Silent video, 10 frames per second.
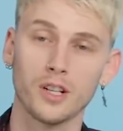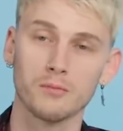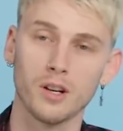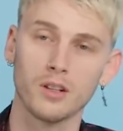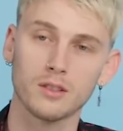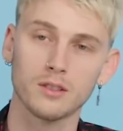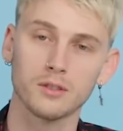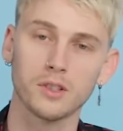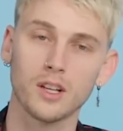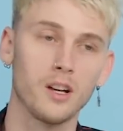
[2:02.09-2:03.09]
chicken
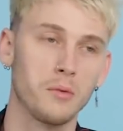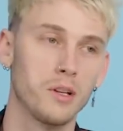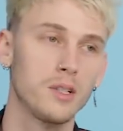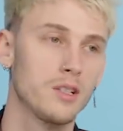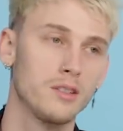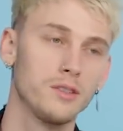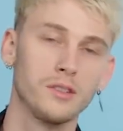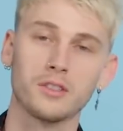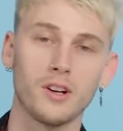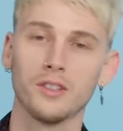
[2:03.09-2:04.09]
price. And I was like, homie, we can
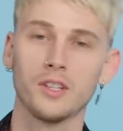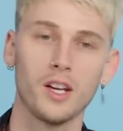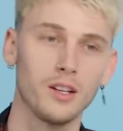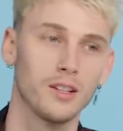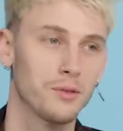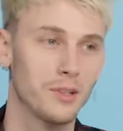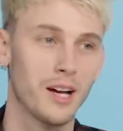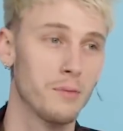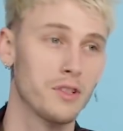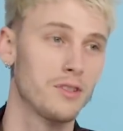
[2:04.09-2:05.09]
do this all day.
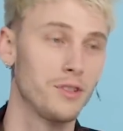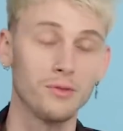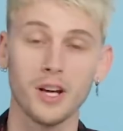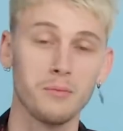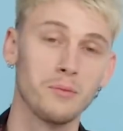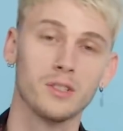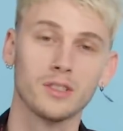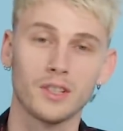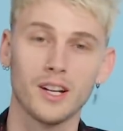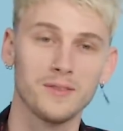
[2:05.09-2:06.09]
Like, well, how much do you tell me
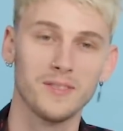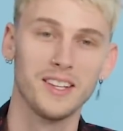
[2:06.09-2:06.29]
when to stop?